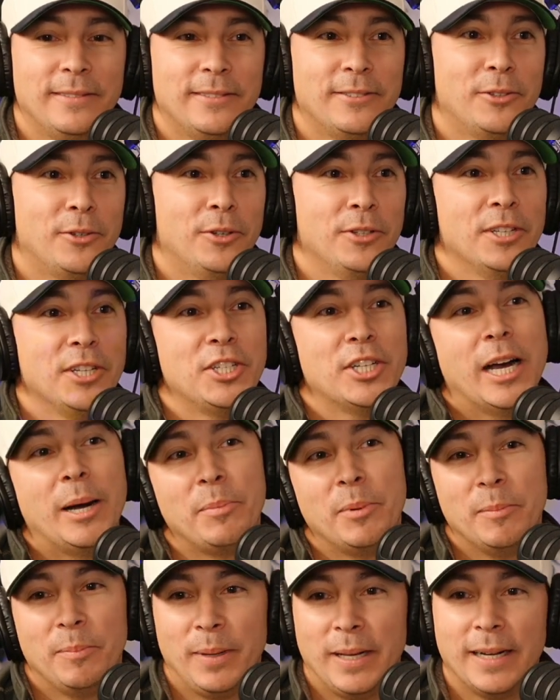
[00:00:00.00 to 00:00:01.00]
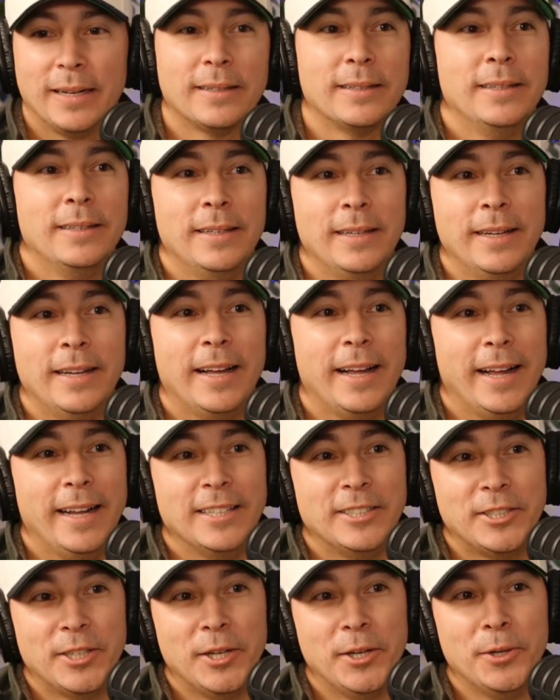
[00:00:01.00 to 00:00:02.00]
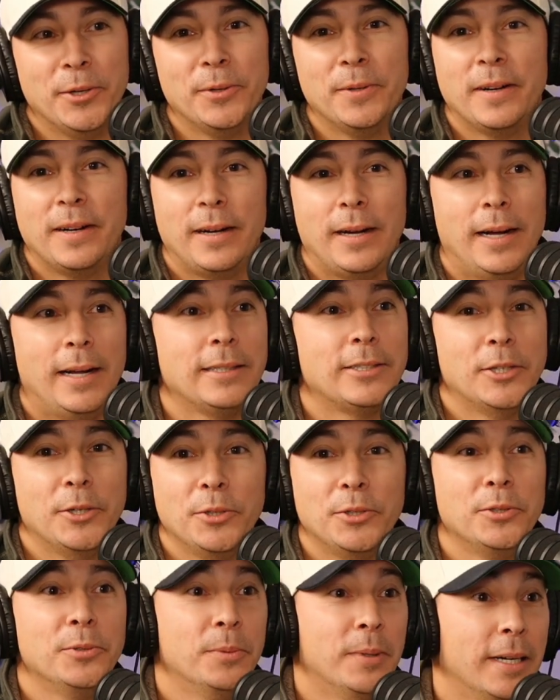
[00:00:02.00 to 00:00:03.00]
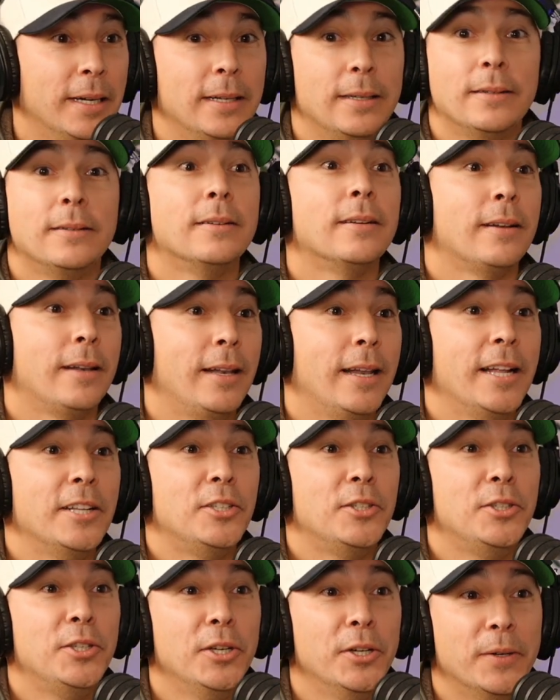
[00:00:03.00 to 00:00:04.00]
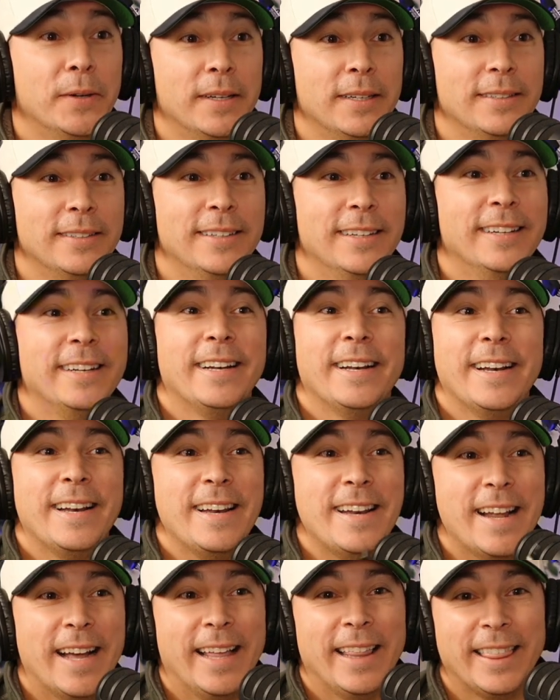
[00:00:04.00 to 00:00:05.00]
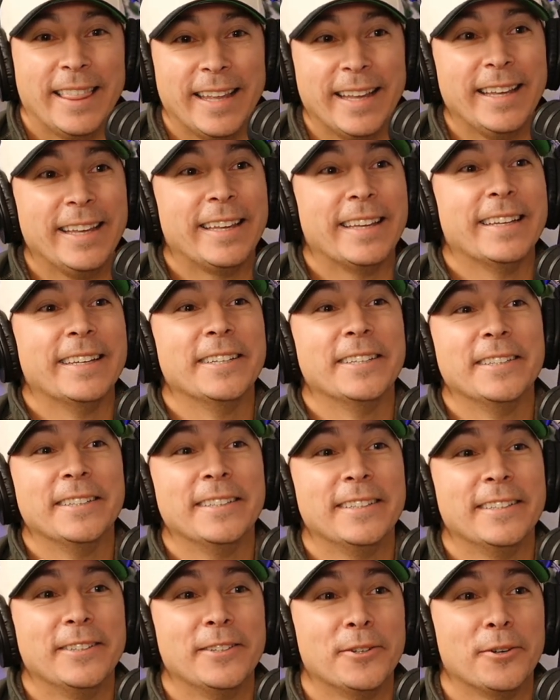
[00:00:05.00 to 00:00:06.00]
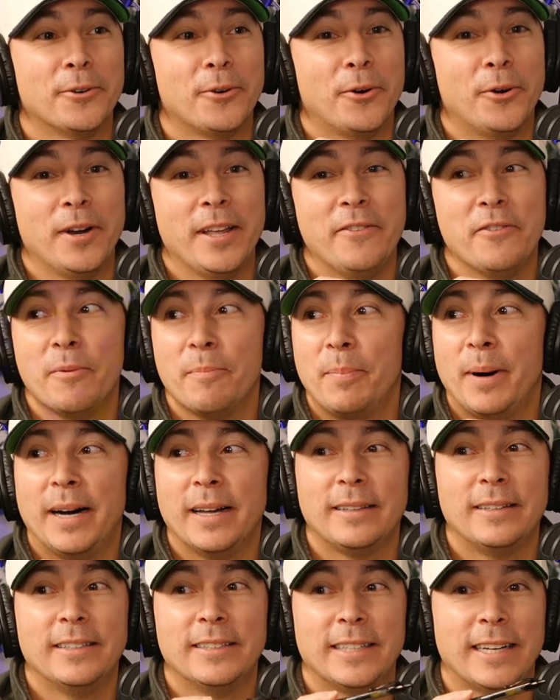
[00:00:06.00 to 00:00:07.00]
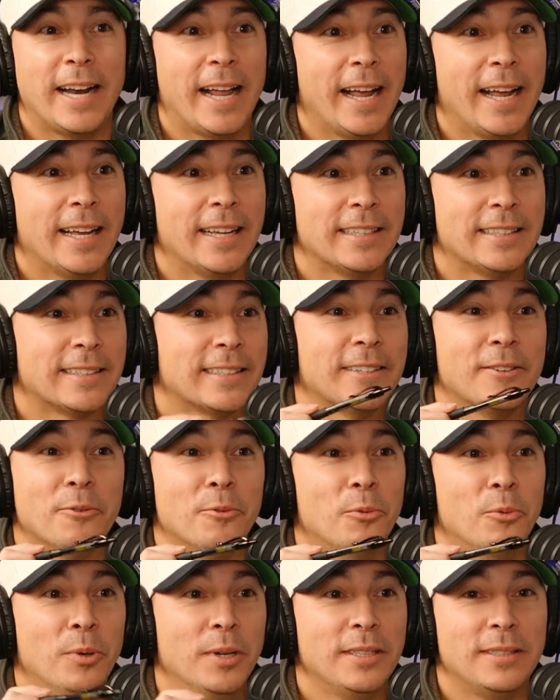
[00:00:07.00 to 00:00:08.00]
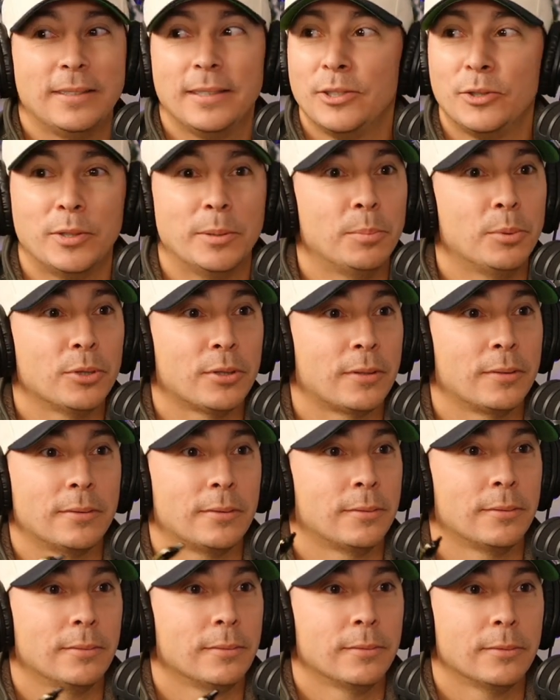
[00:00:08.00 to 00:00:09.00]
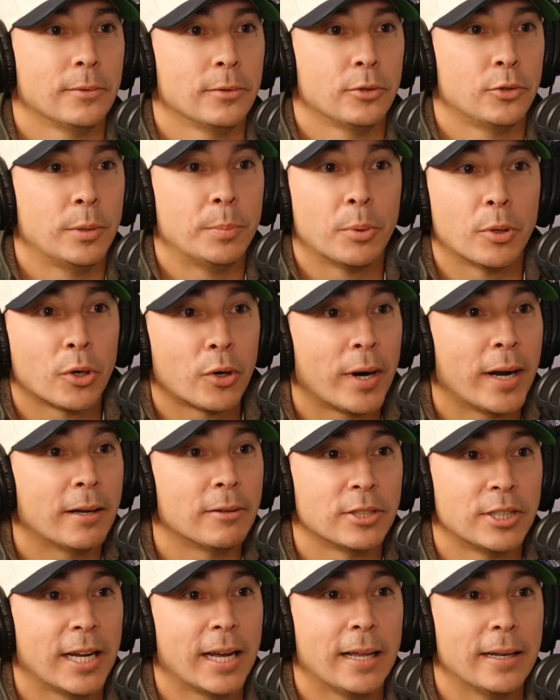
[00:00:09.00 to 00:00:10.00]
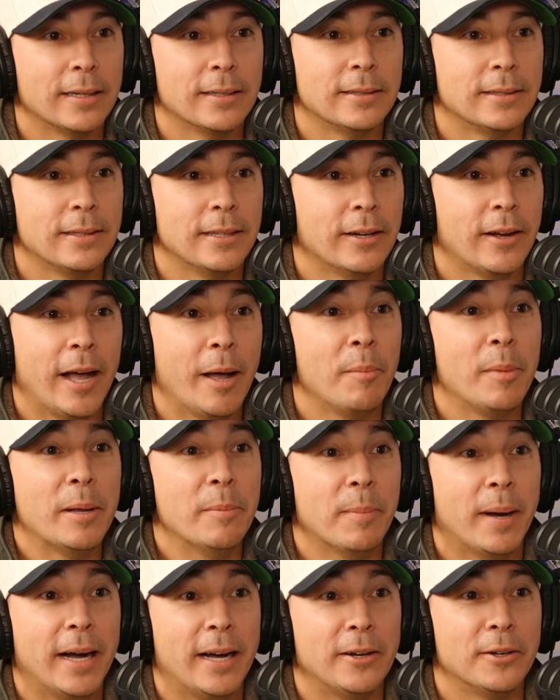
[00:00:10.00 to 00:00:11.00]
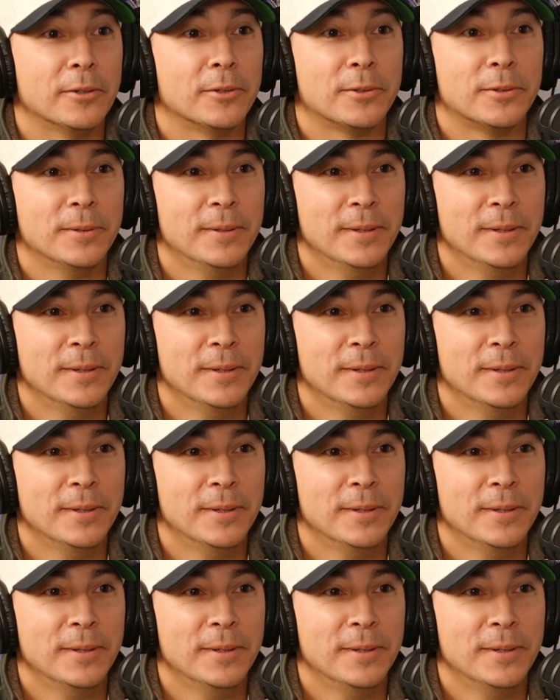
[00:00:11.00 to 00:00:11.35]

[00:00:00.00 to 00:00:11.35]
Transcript: on the chopping block. And so I told you what, let's do it, not thinking or even bothering to ask, what's the Triple Crown challenge? How many miles?